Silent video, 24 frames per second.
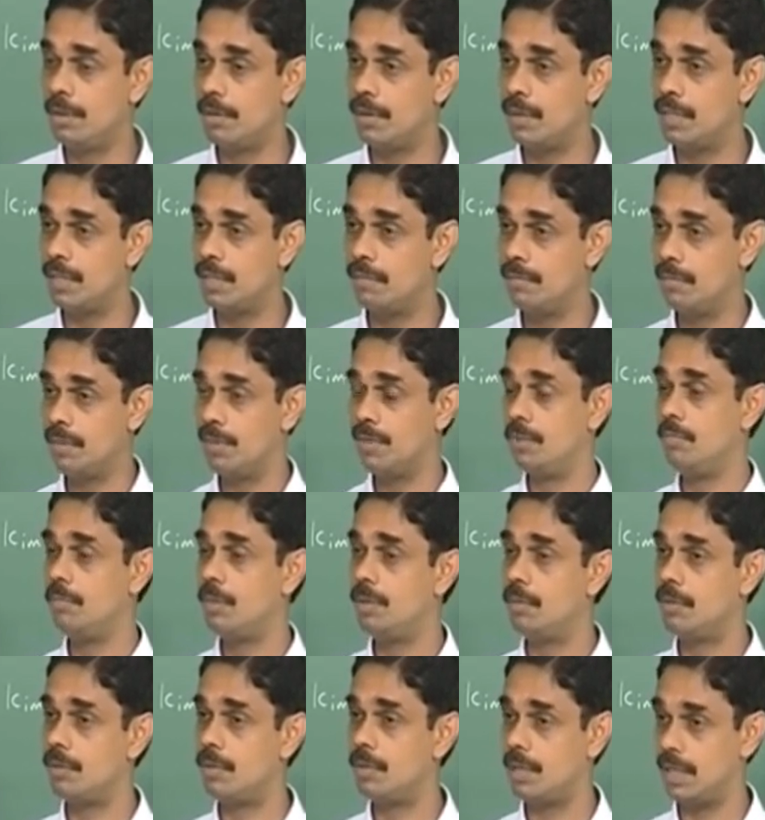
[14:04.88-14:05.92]
equation we should be
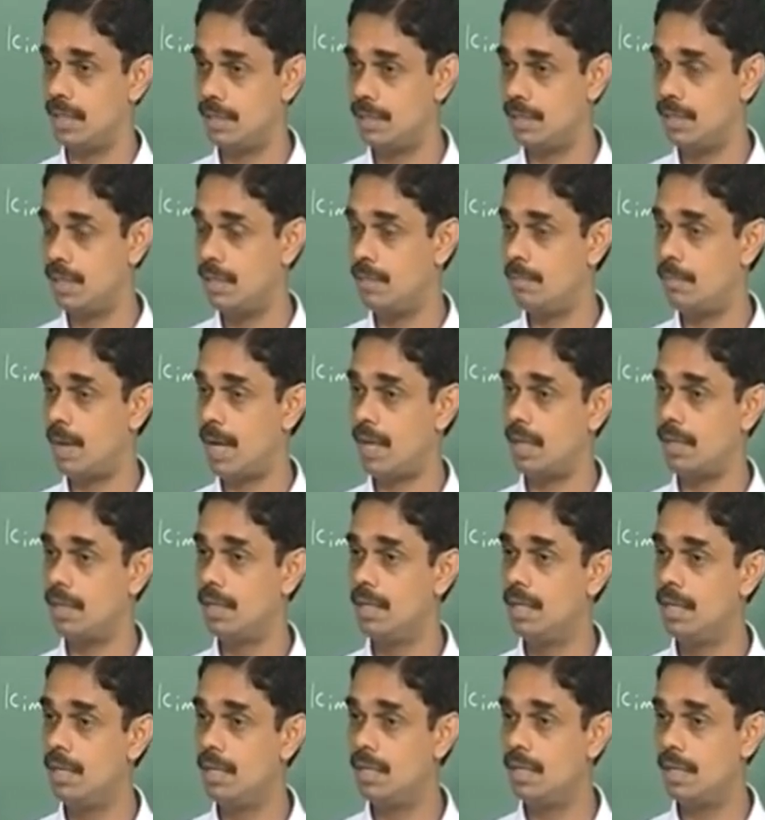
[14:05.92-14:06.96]
able to translate back
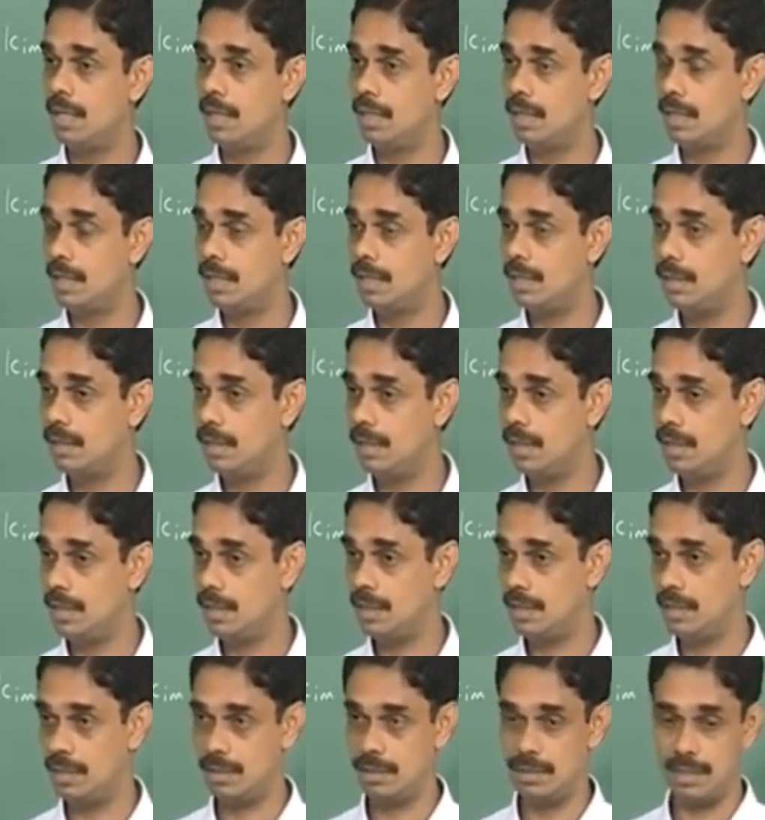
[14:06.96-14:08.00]
and get the
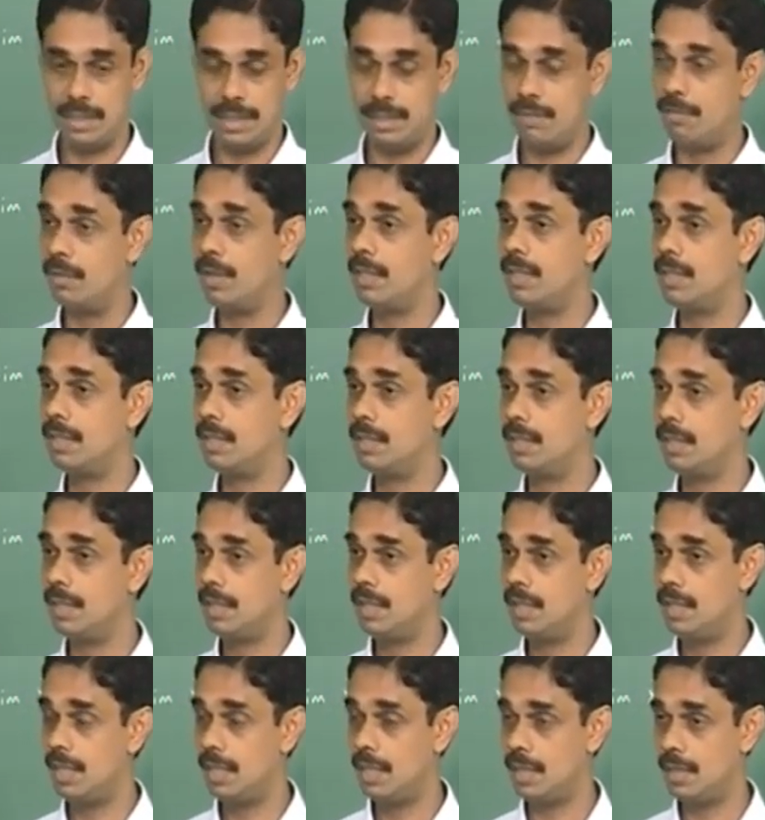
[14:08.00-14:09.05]
uh, equation
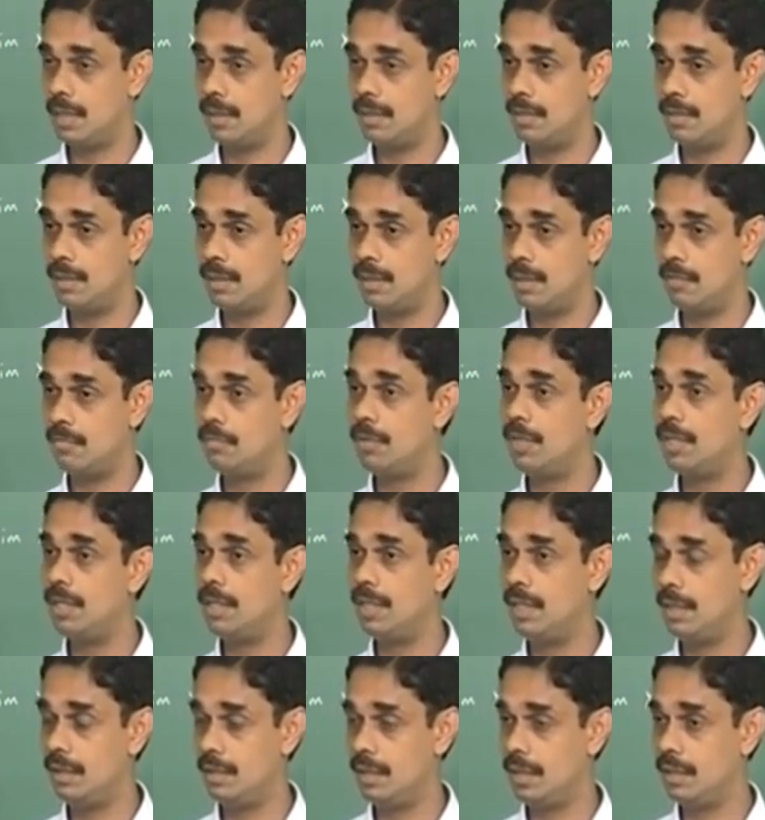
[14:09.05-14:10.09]
uh, uh, with
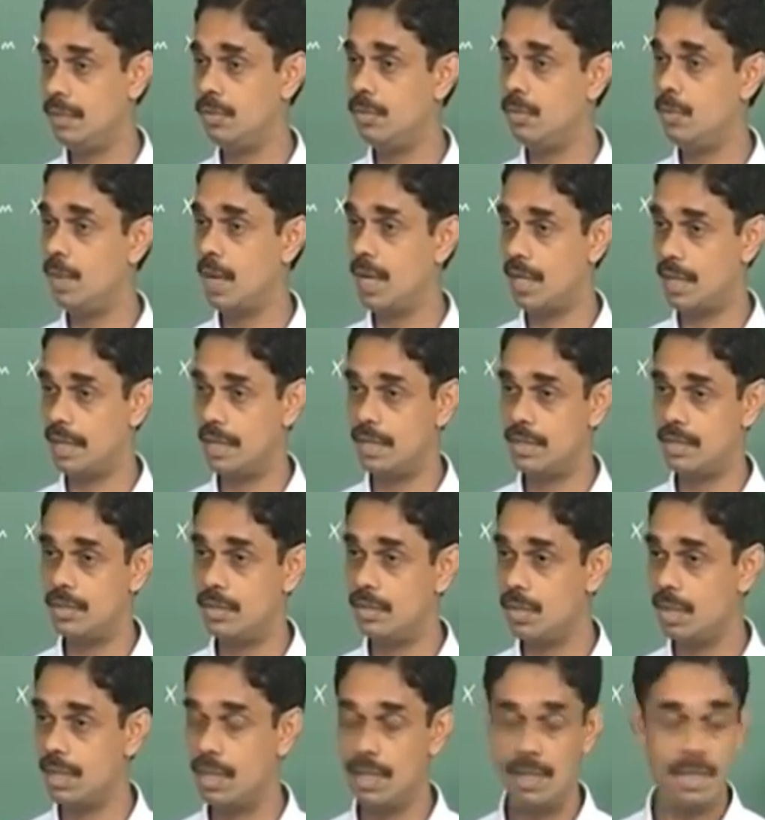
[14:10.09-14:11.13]
the u bar and so
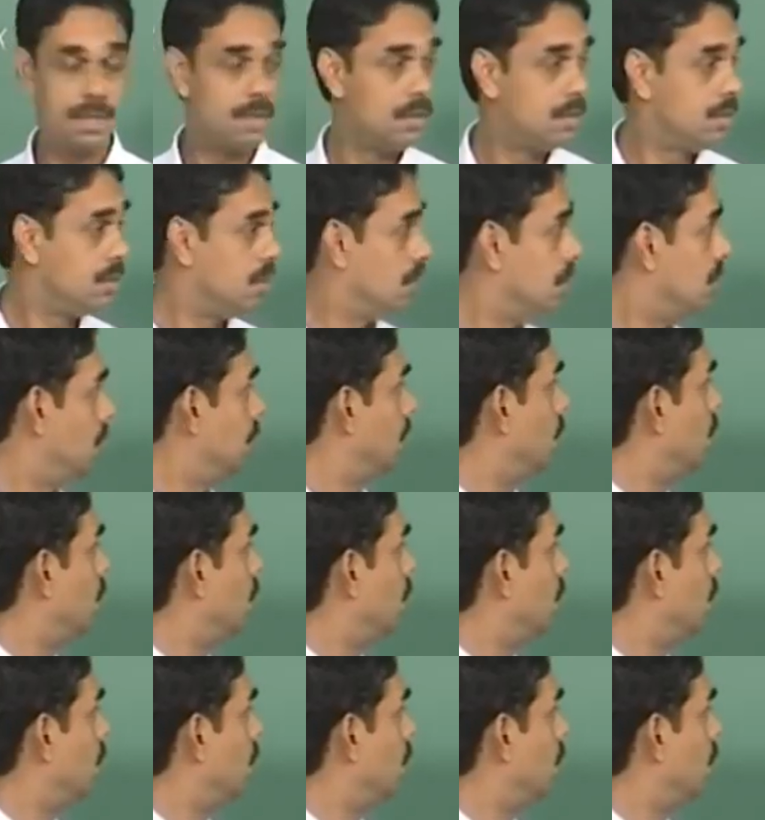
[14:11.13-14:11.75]
on. So